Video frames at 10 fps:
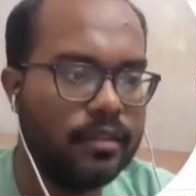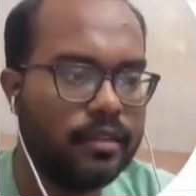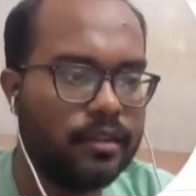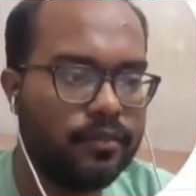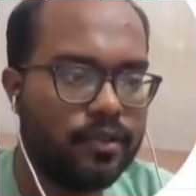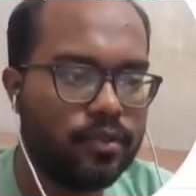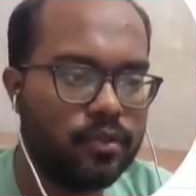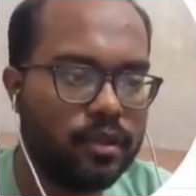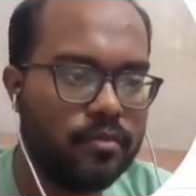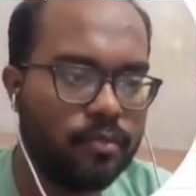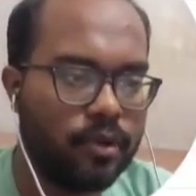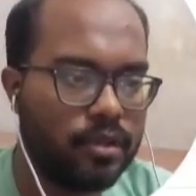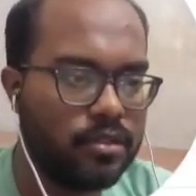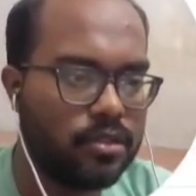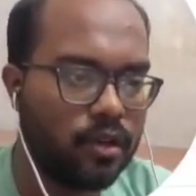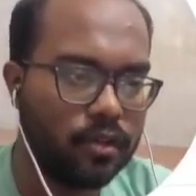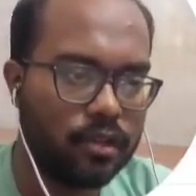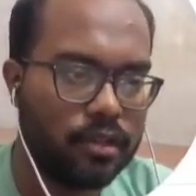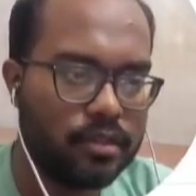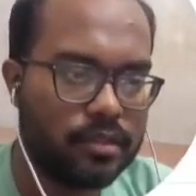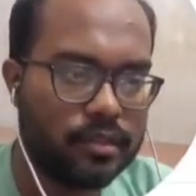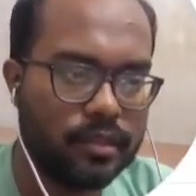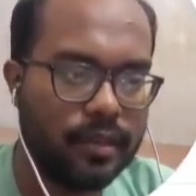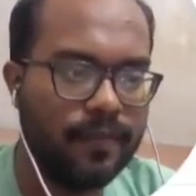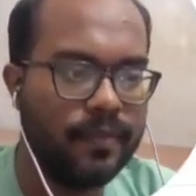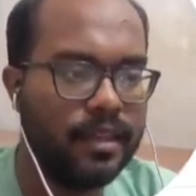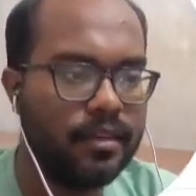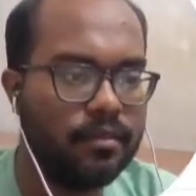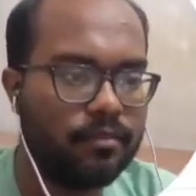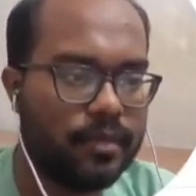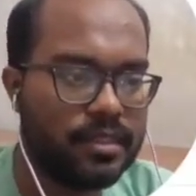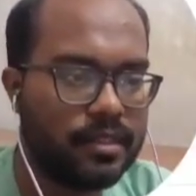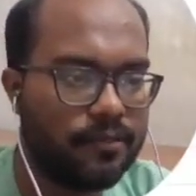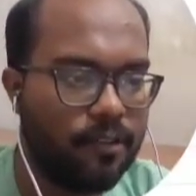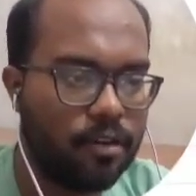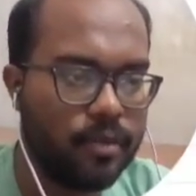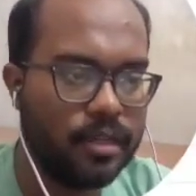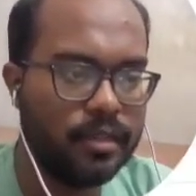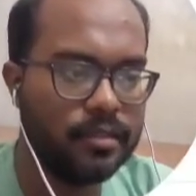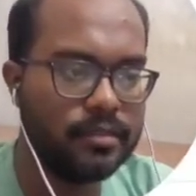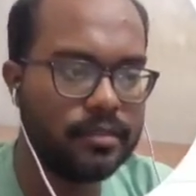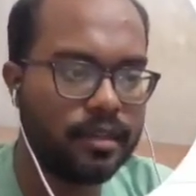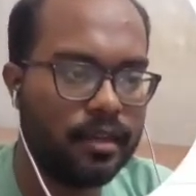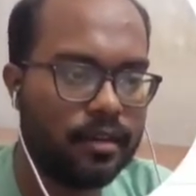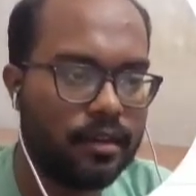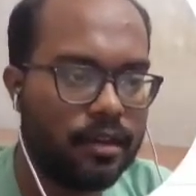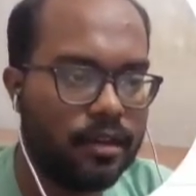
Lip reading: then few important shortcuts, and then basic formattings, and